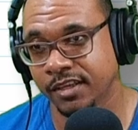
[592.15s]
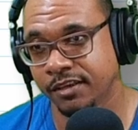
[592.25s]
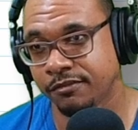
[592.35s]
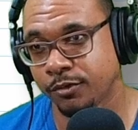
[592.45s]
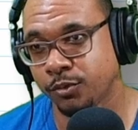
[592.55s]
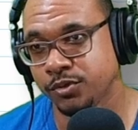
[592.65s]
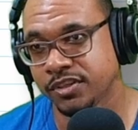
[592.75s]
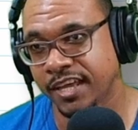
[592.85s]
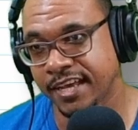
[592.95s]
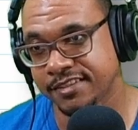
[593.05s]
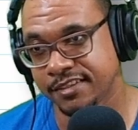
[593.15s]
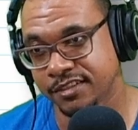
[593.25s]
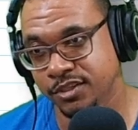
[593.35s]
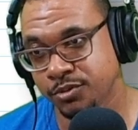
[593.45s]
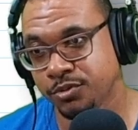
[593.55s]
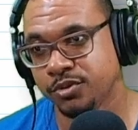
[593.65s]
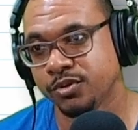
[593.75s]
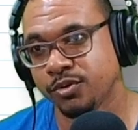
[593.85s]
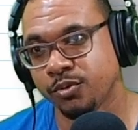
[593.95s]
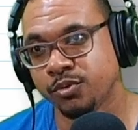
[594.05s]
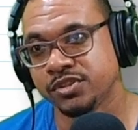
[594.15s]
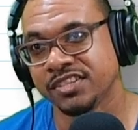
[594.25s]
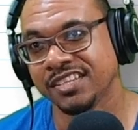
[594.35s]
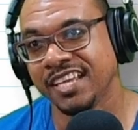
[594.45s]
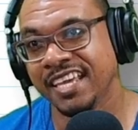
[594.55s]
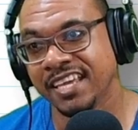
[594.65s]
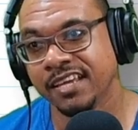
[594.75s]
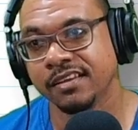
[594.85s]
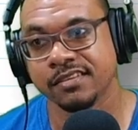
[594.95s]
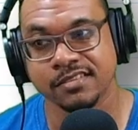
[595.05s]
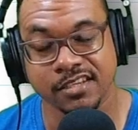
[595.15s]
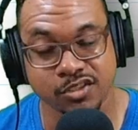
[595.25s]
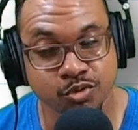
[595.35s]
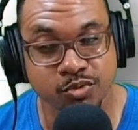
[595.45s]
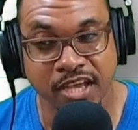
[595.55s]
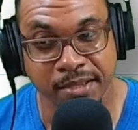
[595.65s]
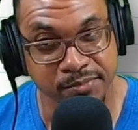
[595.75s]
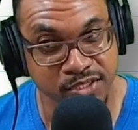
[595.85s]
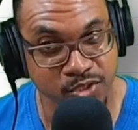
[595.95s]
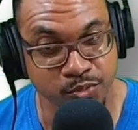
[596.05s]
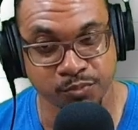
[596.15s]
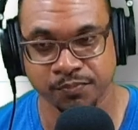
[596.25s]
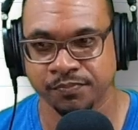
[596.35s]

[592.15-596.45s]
If O to X is U, O to A is just 2 times U.